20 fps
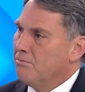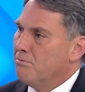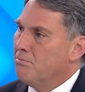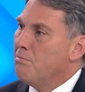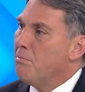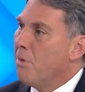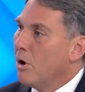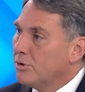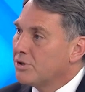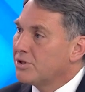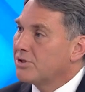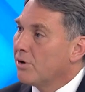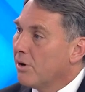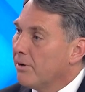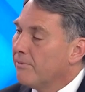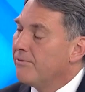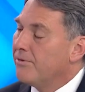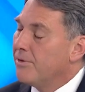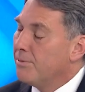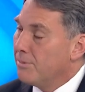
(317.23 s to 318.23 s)
Most
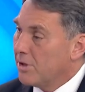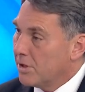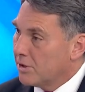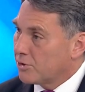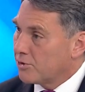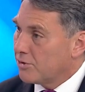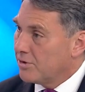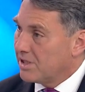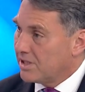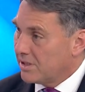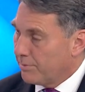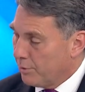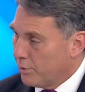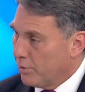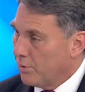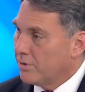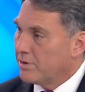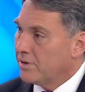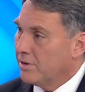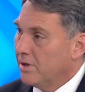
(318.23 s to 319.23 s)
of the military
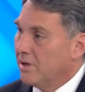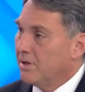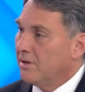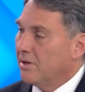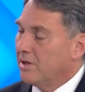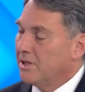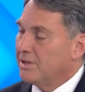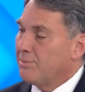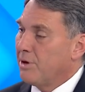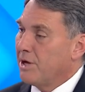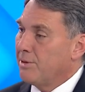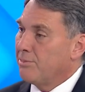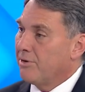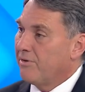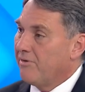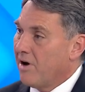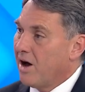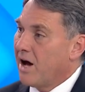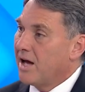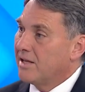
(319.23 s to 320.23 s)
support that has been
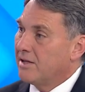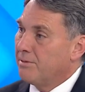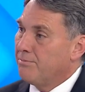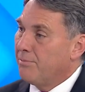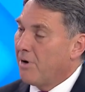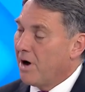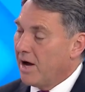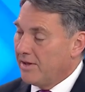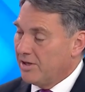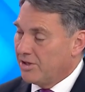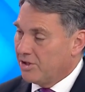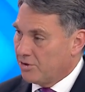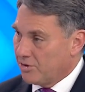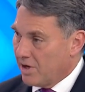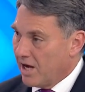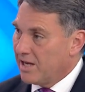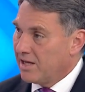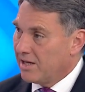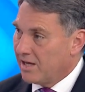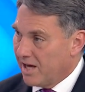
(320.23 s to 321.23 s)
provided by the
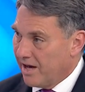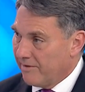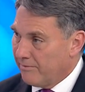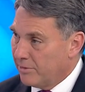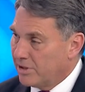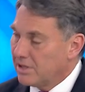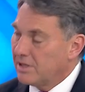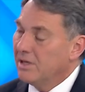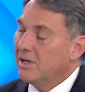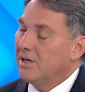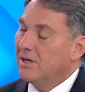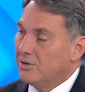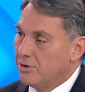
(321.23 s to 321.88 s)
Australian government